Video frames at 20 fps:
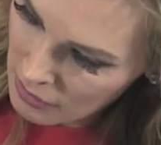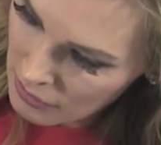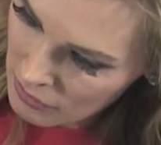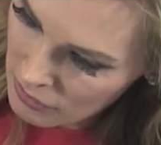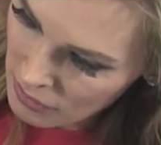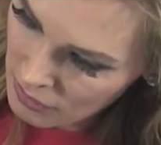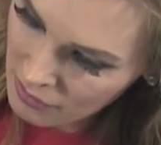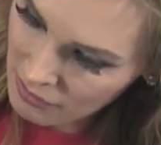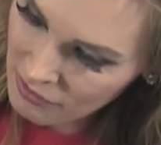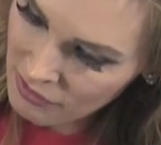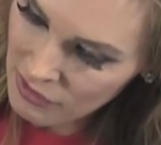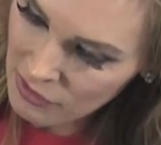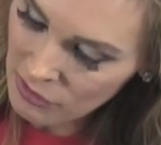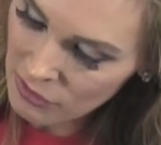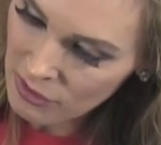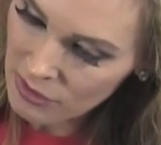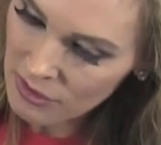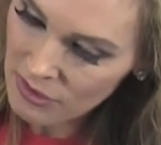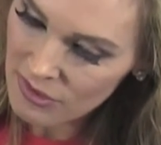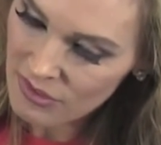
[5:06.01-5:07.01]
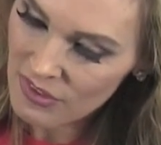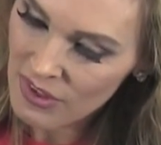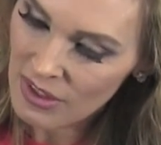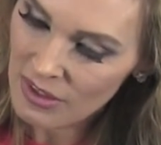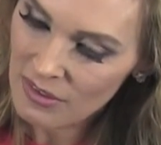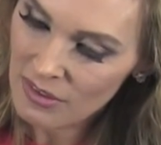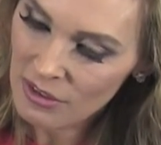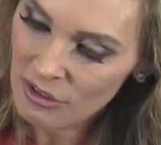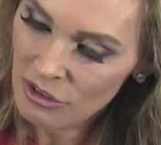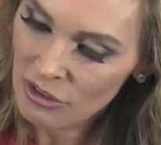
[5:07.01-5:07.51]
So if we look on his
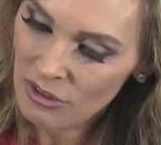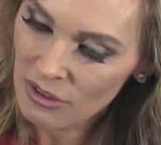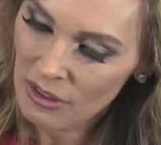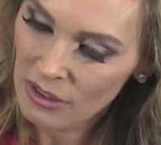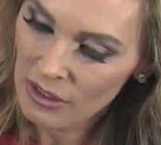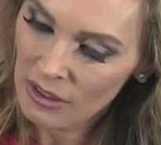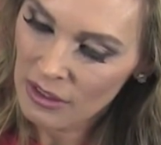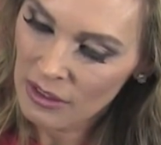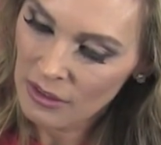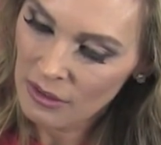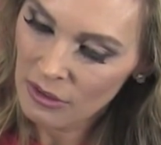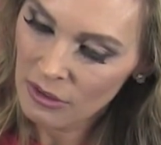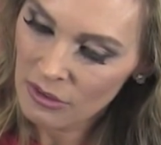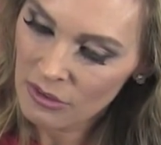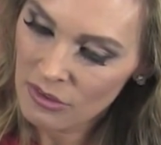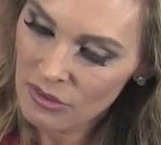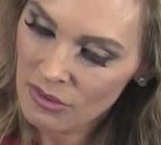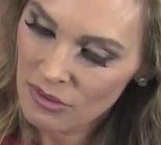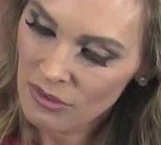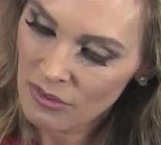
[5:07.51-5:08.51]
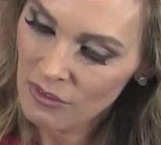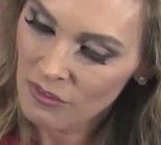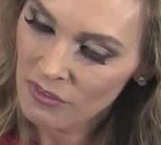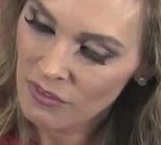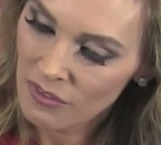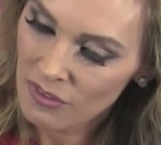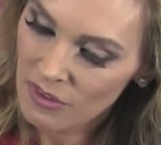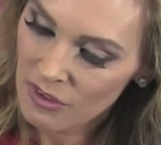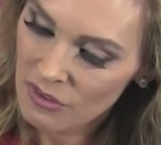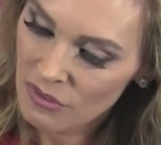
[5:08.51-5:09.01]
face, actually he looks,
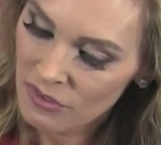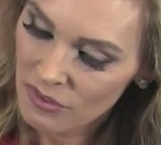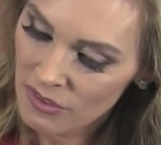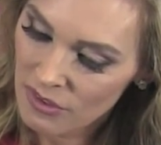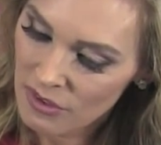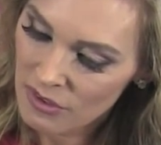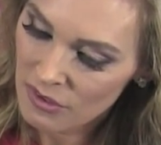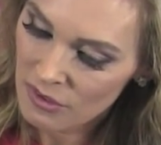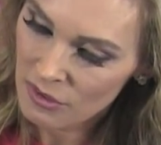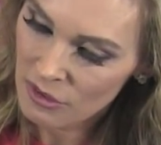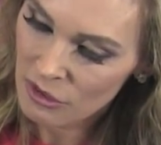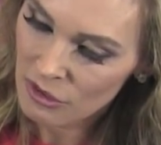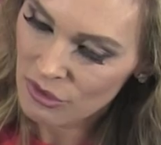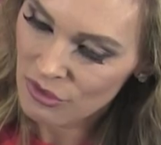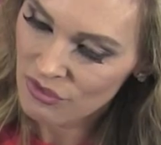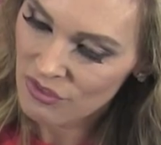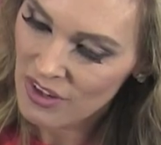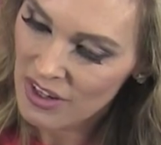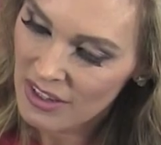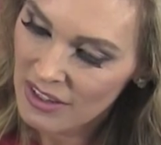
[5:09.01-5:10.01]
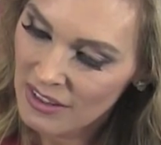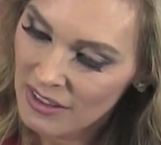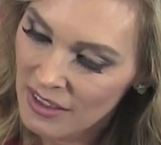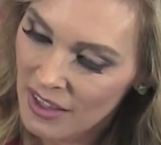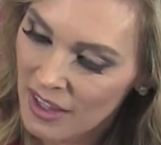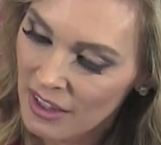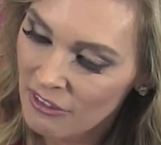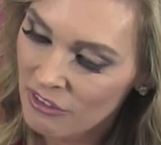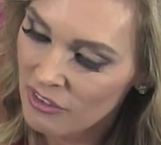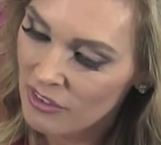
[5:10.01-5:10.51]
this looks very
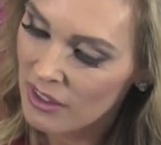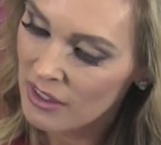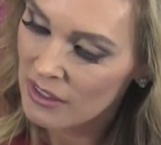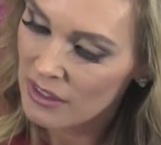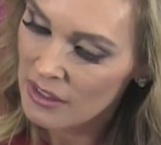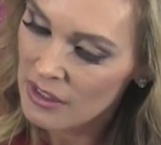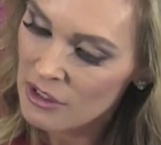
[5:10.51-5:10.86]
lifelike.